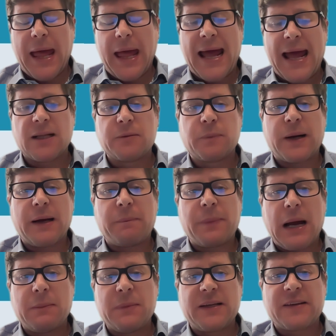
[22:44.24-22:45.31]
held by
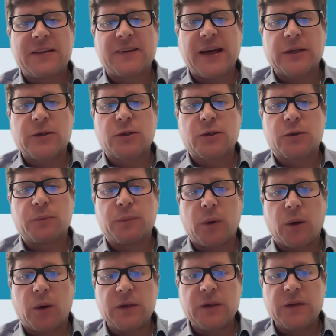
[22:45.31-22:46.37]
public sector
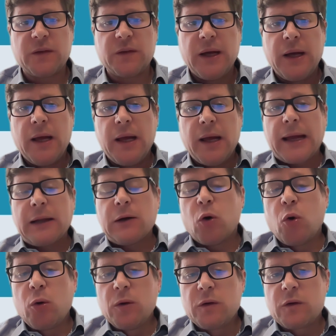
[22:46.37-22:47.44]
bodies, and
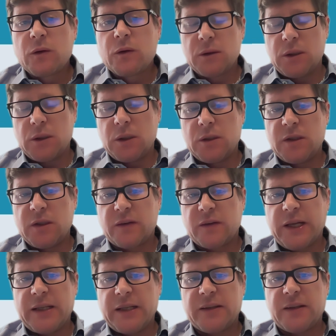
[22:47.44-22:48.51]
also in this
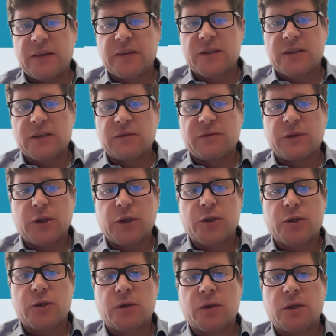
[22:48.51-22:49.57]
latest
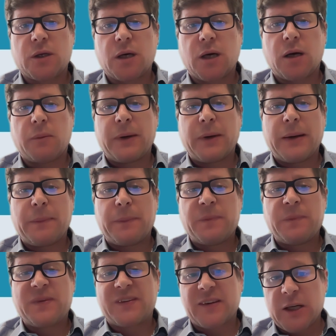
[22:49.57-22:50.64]
version by
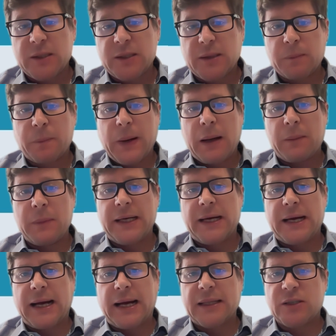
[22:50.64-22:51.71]
certain public
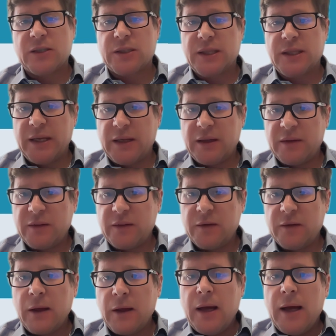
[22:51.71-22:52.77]
undertakings.
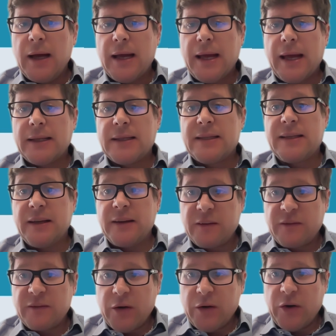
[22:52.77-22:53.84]
And these,
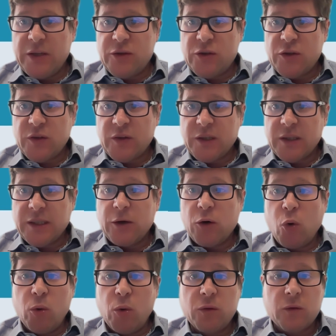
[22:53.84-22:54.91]
very interestingly,
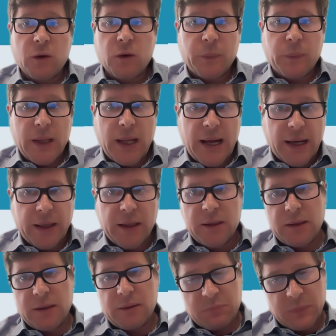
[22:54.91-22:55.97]
also apply,
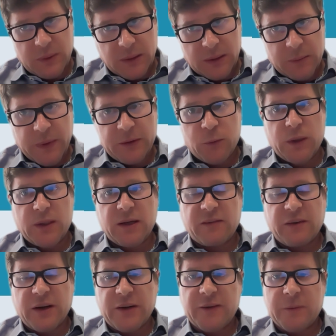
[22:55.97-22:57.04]
albeit with a
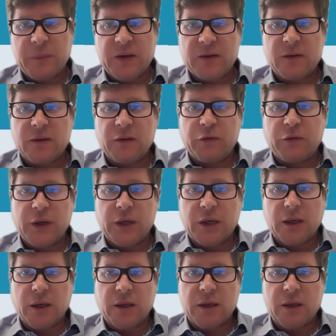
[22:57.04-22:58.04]
very specific